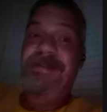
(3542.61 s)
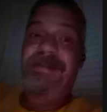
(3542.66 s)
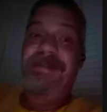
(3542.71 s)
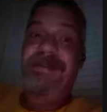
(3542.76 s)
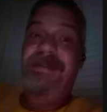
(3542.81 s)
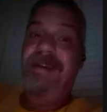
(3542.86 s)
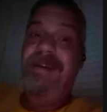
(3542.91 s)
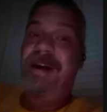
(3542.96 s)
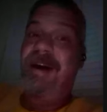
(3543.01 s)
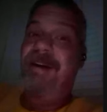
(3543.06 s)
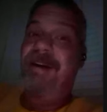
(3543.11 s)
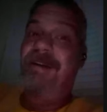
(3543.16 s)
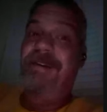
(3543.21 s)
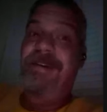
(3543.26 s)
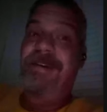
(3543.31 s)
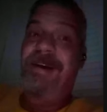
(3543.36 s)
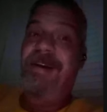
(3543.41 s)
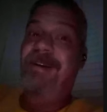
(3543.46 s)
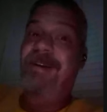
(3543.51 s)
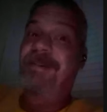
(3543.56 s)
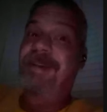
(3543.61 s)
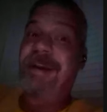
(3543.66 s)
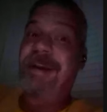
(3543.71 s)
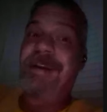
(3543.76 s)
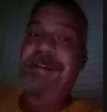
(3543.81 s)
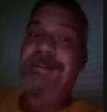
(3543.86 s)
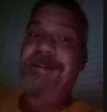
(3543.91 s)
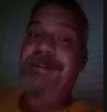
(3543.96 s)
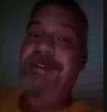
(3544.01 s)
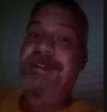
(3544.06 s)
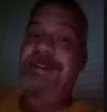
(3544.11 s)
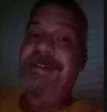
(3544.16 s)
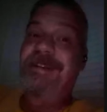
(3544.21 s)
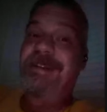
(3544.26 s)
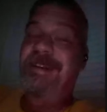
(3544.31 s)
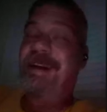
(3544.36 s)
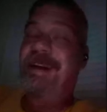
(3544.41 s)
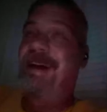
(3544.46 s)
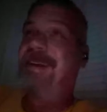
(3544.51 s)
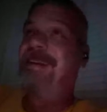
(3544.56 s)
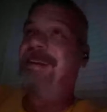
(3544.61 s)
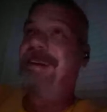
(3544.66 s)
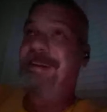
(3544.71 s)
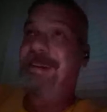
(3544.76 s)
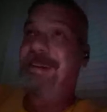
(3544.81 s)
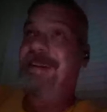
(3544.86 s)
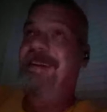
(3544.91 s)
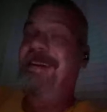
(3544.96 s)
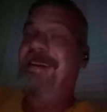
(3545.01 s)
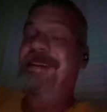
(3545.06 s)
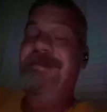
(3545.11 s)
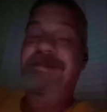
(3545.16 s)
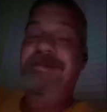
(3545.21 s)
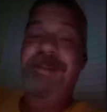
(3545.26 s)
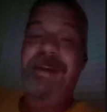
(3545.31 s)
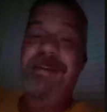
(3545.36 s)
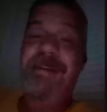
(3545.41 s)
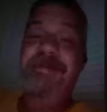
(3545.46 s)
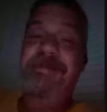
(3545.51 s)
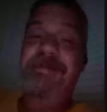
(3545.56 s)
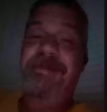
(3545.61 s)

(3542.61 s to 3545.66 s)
I don't think it's just, I think that he